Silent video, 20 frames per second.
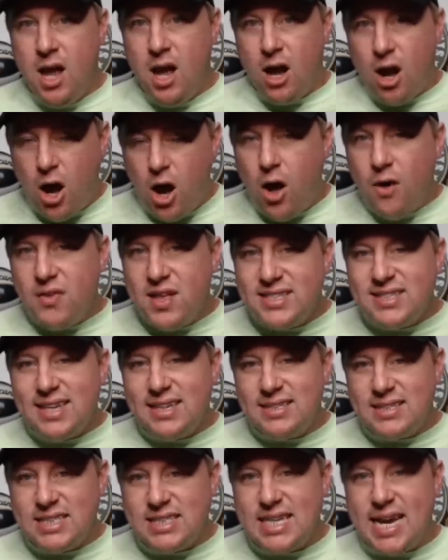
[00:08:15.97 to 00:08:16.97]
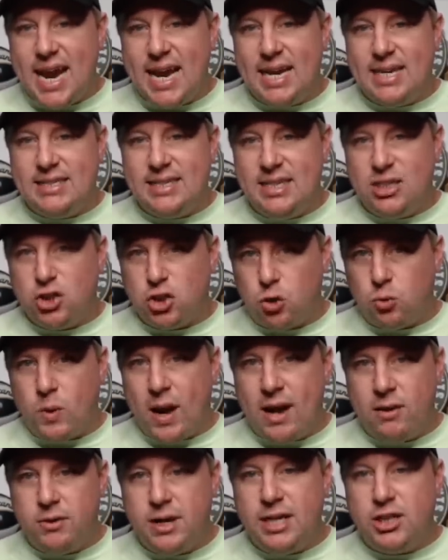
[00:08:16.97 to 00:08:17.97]
All this insanity
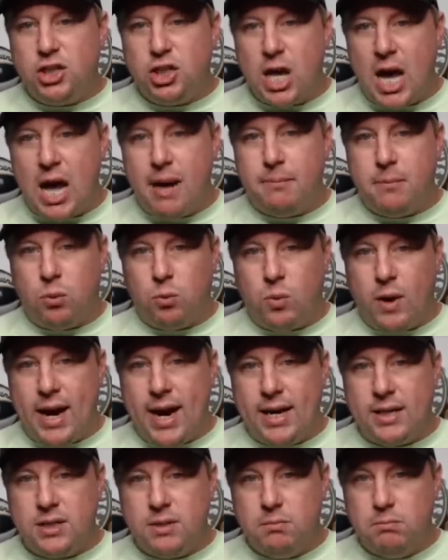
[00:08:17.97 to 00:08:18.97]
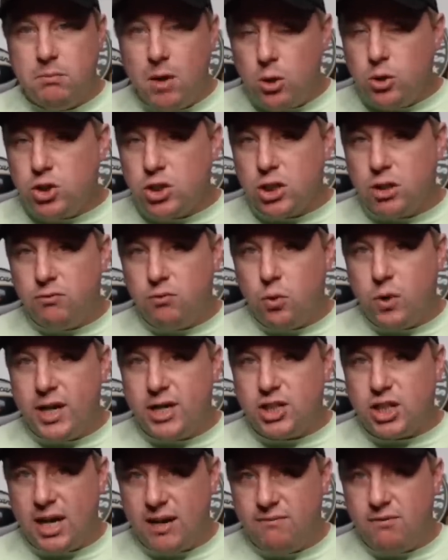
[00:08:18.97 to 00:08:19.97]
surrounding Ja Morant, most of
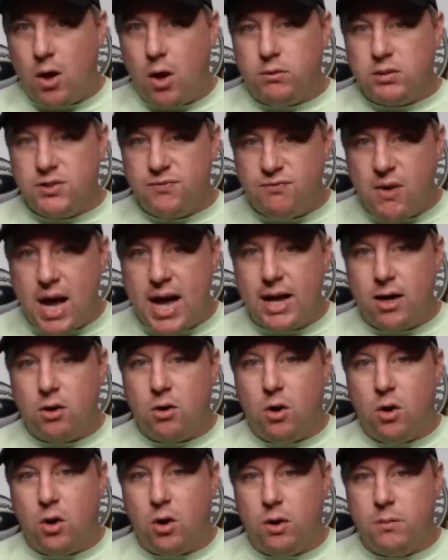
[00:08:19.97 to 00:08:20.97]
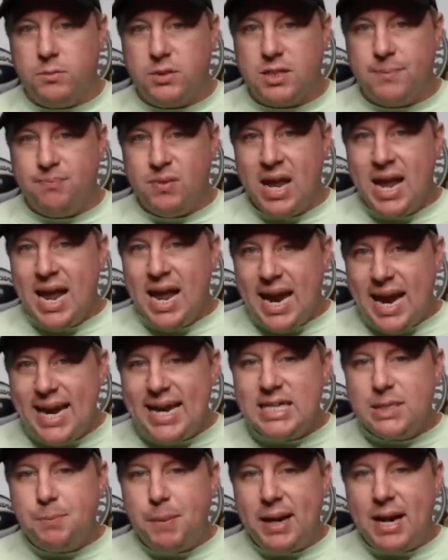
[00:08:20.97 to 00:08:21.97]
which involves firearms, it
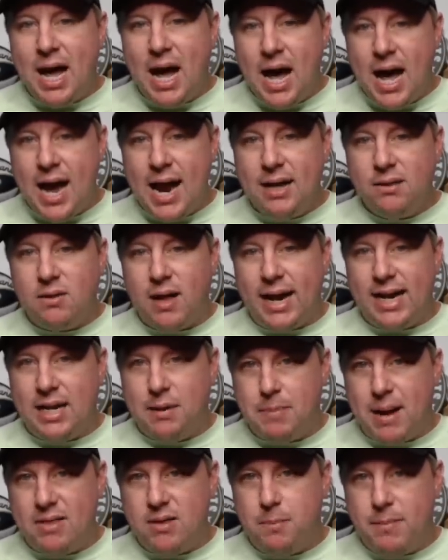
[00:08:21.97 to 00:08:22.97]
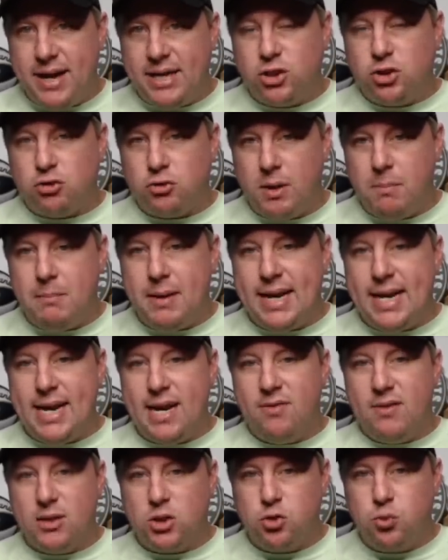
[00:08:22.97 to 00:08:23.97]
has been highlighted by the mainstream
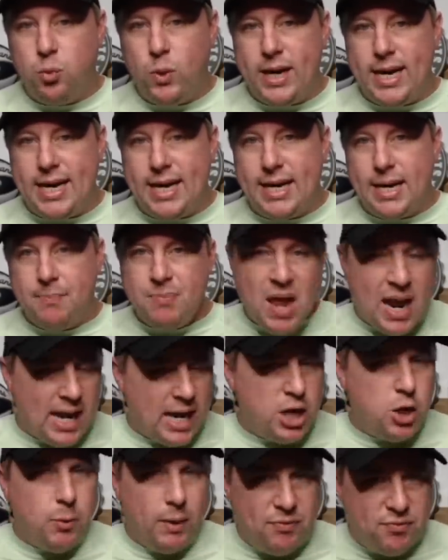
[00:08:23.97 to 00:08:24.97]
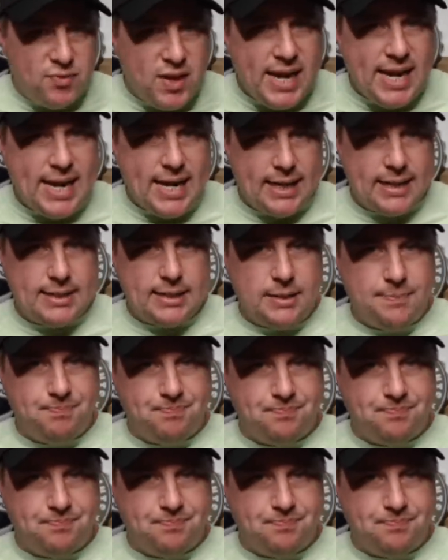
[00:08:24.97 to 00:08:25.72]
media this week. Now you would think